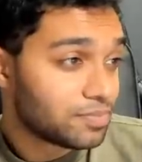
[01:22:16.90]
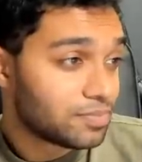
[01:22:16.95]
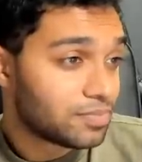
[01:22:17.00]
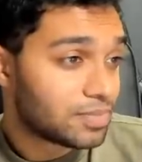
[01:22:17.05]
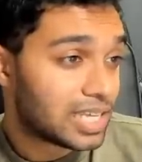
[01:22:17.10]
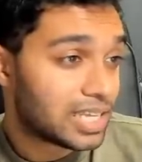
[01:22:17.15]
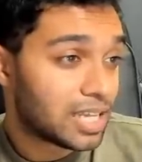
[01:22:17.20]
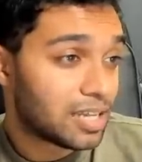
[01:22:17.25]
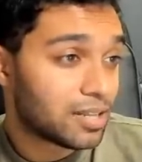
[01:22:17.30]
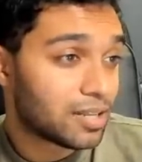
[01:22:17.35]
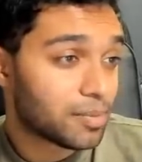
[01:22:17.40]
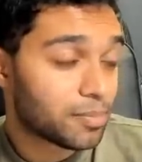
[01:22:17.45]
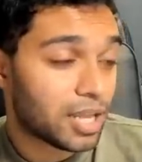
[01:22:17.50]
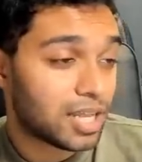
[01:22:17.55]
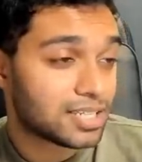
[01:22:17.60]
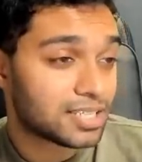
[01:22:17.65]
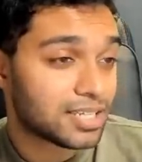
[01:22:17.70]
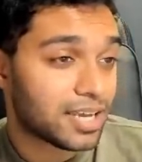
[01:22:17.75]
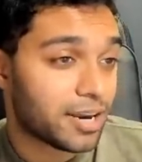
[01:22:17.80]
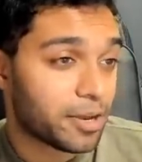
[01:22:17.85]
And then the
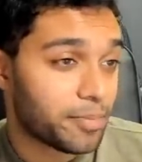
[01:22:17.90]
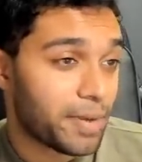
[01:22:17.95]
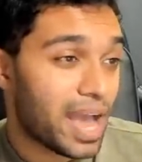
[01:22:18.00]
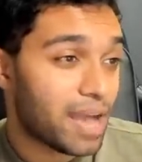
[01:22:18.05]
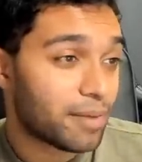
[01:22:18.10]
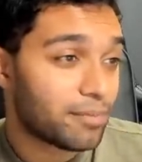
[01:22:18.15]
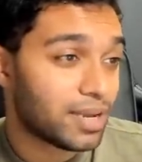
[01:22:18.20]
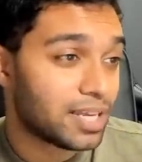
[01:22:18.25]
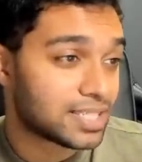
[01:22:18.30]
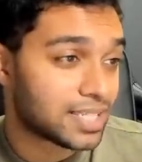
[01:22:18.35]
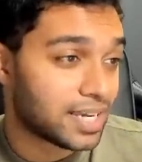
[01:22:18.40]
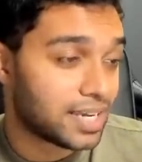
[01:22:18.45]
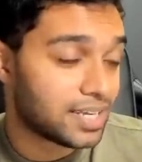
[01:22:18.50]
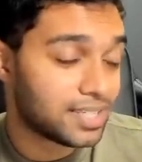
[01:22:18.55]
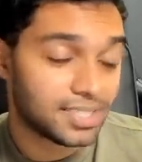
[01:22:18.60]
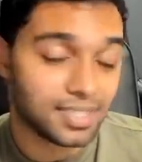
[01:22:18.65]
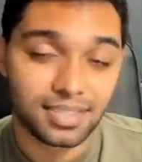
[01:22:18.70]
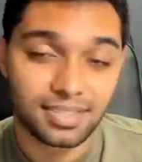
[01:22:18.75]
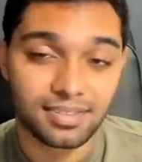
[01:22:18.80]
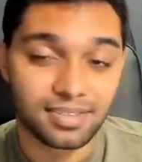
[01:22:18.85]
blood's not on Batman's
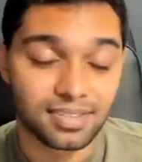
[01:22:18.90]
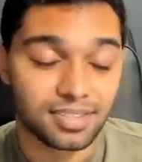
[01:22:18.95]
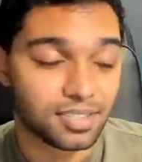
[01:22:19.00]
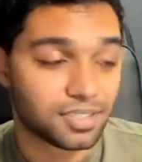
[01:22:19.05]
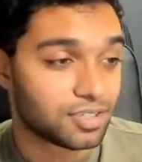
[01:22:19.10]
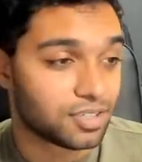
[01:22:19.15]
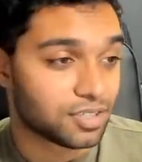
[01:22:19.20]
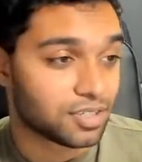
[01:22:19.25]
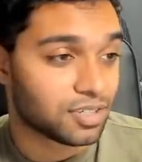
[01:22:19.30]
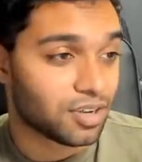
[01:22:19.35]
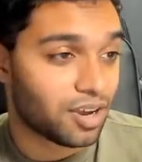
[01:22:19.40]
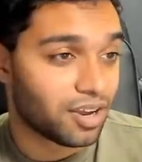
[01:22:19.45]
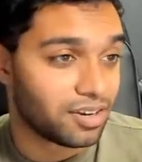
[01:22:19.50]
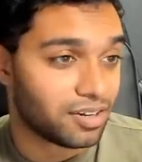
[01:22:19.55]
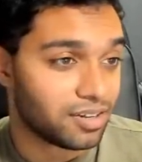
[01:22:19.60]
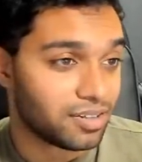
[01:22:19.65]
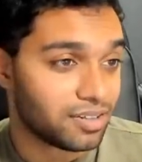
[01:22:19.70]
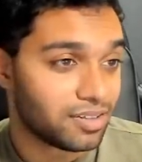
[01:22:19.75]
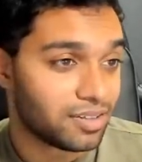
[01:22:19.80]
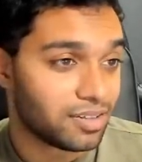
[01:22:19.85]
hands. It's just
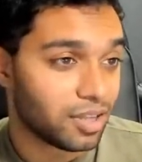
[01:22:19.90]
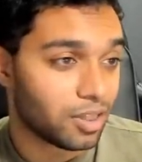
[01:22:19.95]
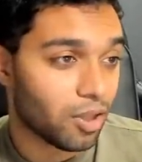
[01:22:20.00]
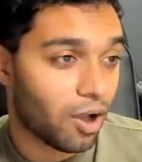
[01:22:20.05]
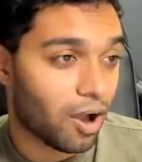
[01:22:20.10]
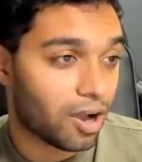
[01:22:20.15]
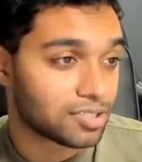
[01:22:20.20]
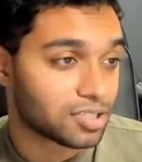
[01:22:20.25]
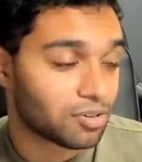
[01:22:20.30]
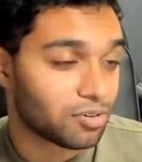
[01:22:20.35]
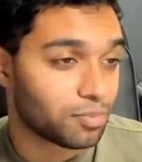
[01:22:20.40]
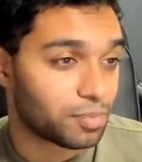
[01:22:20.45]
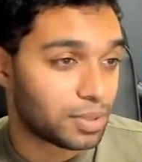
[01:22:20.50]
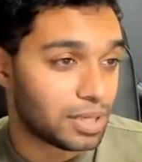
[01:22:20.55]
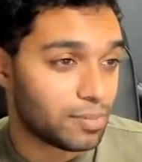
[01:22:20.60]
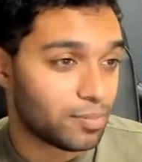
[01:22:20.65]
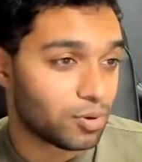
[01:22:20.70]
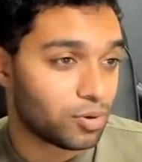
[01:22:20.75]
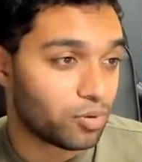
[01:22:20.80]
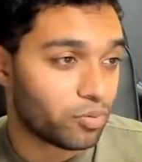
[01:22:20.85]
on the logical
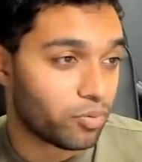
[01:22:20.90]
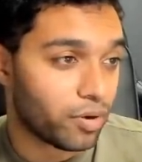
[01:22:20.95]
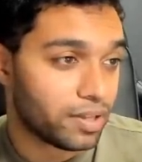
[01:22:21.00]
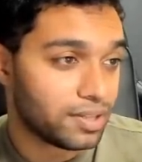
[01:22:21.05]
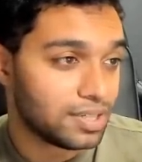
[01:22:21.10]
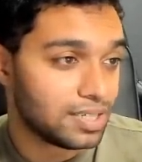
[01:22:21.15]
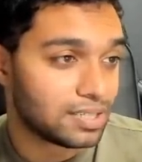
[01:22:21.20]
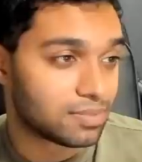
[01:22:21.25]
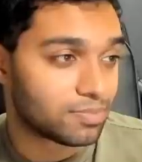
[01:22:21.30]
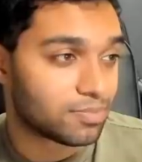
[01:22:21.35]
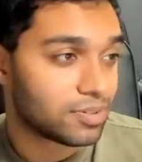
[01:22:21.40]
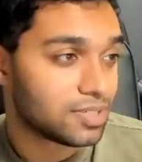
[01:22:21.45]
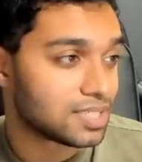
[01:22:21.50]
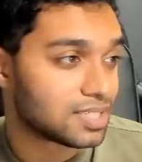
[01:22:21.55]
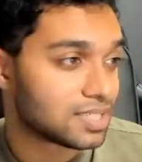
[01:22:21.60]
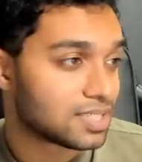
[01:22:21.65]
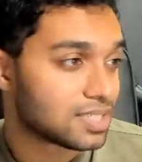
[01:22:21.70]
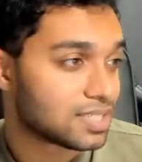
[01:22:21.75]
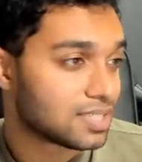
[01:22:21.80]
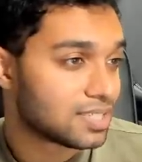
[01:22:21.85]
people who run these
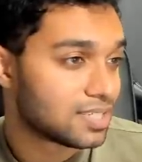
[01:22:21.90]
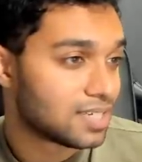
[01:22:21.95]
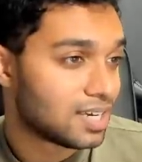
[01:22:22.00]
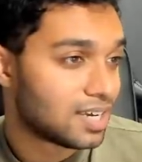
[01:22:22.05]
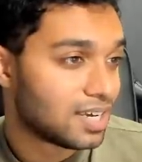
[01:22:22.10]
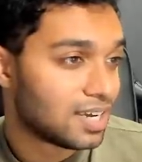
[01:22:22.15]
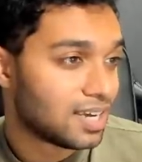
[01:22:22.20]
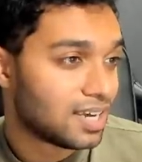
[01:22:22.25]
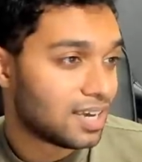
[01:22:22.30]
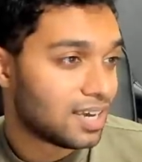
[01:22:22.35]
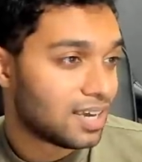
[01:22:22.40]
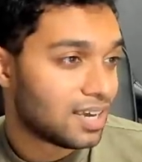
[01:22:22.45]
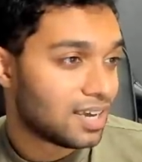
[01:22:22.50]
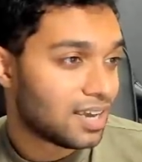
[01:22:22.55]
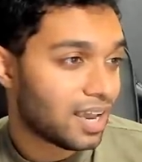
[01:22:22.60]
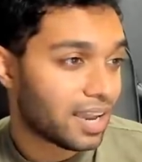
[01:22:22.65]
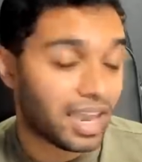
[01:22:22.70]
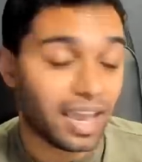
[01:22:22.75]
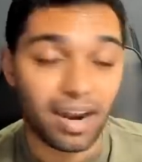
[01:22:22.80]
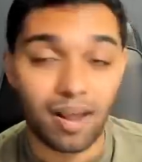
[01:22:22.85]
prisons.
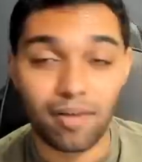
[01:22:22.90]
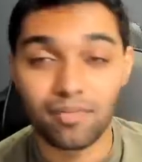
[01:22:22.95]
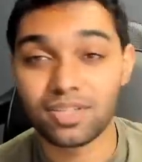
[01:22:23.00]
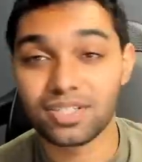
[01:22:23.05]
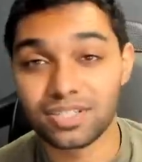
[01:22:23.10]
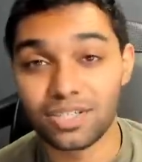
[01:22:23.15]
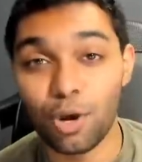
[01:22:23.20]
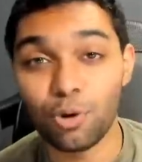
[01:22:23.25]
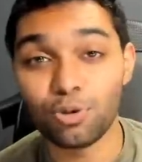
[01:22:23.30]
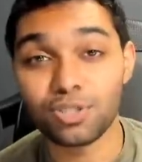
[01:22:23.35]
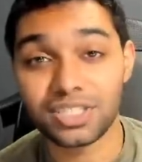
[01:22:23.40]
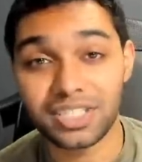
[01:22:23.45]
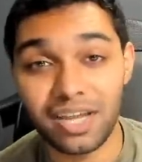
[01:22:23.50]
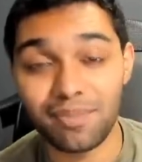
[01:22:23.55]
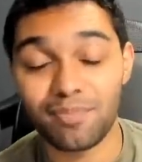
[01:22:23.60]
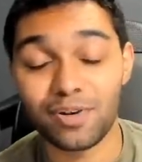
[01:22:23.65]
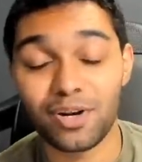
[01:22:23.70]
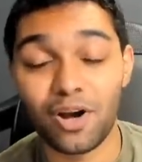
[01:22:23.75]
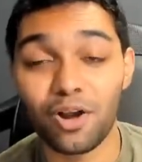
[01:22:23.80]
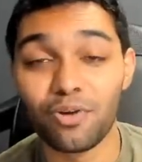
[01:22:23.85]
Again, there's no
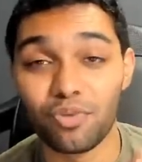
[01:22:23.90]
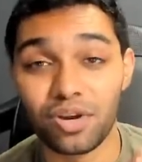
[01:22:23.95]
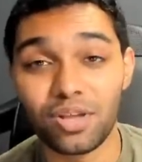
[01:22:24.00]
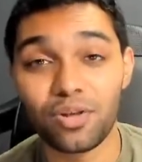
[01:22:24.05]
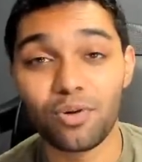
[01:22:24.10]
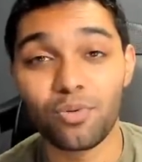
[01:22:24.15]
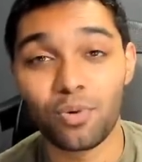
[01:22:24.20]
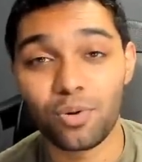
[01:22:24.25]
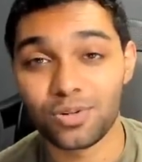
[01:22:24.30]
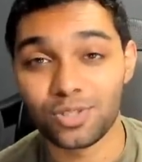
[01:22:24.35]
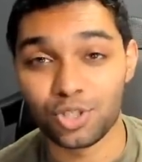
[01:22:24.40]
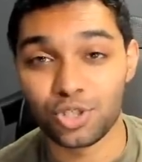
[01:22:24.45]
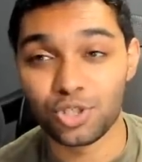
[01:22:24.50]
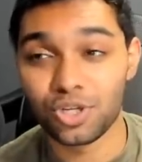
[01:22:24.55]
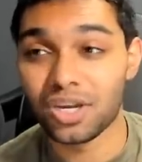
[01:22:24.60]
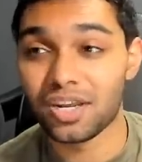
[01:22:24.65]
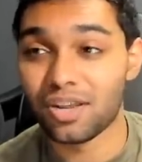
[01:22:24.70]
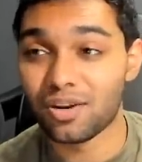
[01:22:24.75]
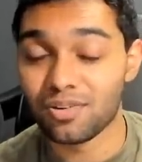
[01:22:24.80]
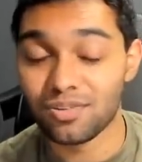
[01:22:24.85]
statement on real world
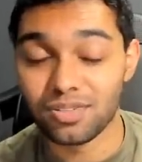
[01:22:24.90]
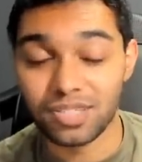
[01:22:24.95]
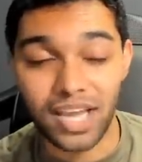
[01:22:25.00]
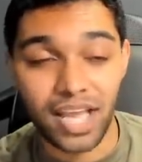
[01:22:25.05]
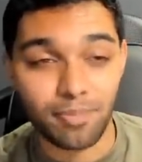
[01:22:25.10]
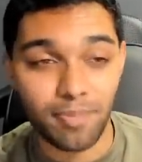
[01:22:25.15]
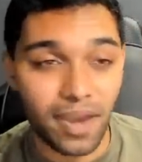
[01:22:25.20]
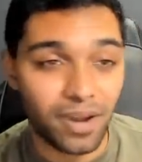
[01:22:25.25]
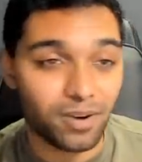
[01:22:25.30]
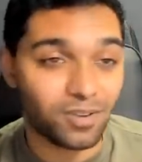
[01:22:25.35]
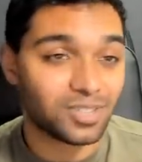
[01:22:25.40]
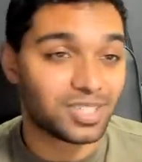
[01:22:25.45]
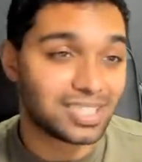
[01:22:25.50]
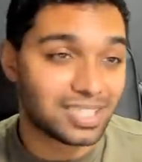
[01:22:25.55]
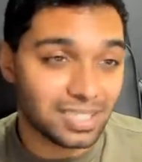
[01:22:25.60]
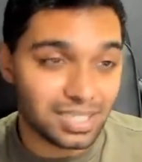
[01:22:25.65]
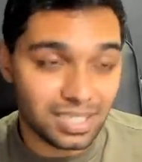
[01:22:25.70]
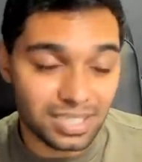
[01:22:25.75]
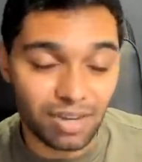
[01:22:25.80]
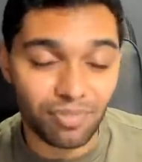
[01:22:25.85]
shit and death penalties
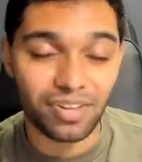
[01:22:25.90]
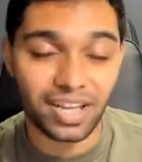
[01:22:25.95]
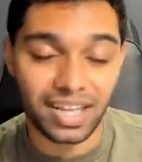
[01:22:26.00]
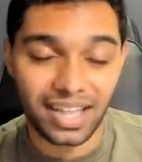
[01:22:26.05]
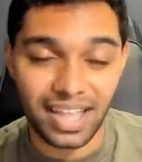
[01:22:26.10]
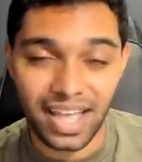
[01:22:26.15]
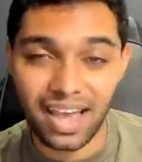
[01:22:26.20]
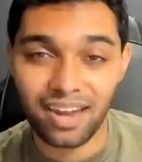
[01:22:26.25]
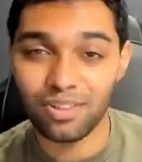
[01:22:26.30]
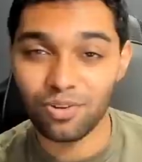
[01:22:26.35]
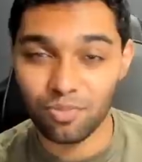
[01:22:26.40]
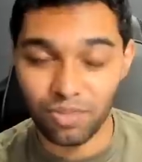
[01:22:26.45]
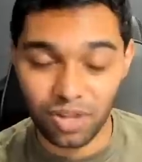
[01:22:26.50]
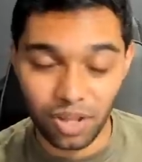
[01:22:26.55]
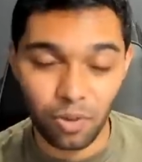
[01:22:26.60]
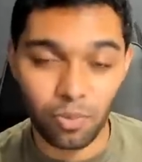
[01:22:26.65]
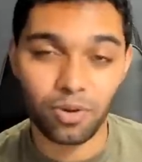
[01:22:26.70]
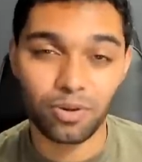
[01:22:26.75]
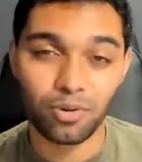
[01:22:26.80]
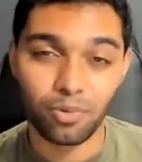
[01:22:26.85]
and stuff like that in the
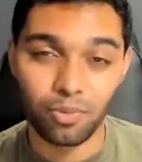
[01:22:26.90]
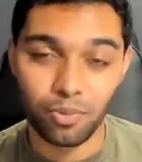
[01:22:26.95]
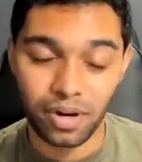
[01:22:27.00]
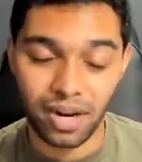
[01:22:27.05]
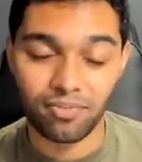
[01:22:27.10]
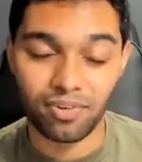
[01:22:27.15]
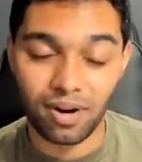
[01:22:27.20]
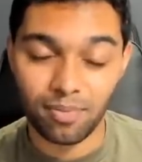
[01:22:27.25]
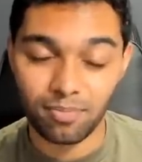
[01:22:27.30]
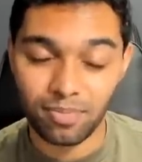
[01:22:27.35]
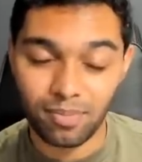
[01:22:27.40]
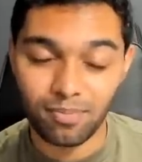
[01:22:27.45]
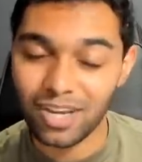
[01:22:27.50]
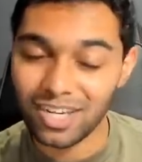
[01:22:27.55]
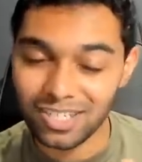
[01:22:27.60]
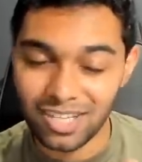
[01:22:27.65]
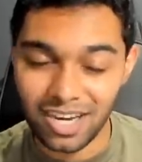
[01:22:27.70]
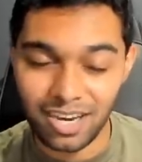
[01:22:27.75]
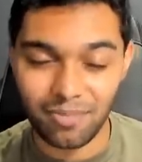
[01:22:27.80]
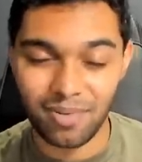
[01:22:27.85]
real world or whatever. I'm
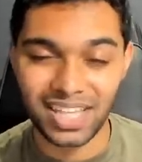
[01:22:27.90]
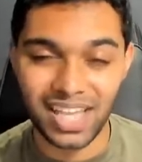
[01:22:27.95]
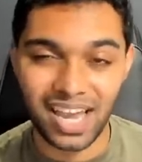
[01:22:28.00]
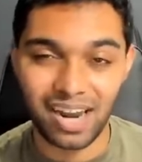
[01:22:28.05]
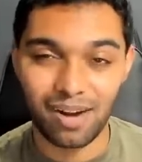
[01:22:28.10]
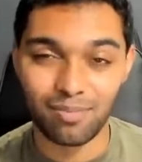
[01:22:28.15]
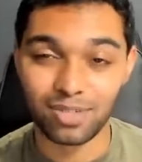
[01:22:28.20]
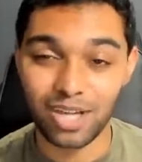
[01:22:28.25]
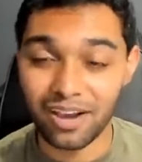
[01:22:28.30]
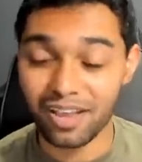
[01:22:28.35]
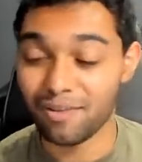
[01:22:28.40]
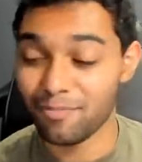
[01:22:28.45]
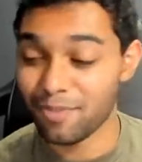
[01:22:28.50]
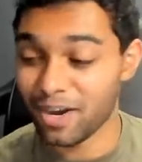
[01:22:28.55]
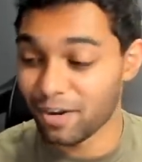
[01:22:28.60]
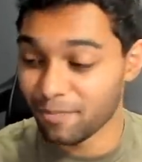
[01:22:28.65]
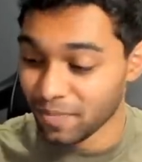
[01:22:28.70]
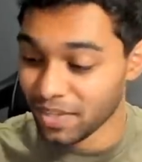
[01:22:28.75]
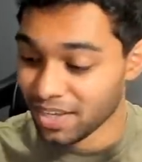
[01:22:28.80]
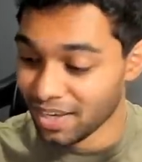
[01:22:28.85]
not talking about that. I'm talking about